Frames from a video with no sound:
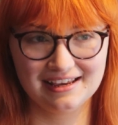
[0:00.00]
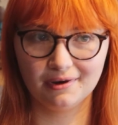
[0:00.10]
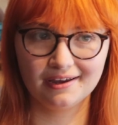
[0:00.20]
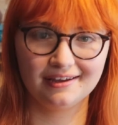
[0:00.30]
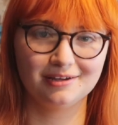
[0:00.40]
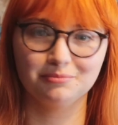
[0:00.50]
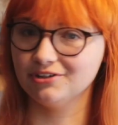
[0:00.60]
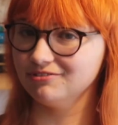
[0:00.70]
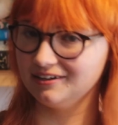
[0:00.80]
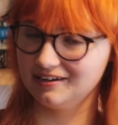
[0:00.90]
My
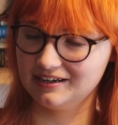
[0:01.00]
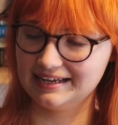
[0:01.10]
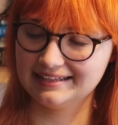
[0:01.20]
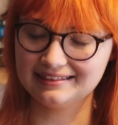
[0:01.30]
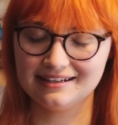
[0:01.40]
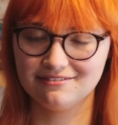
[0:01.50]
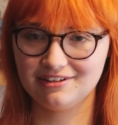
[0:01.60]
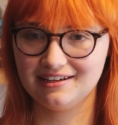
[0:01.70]
boyfriend and I live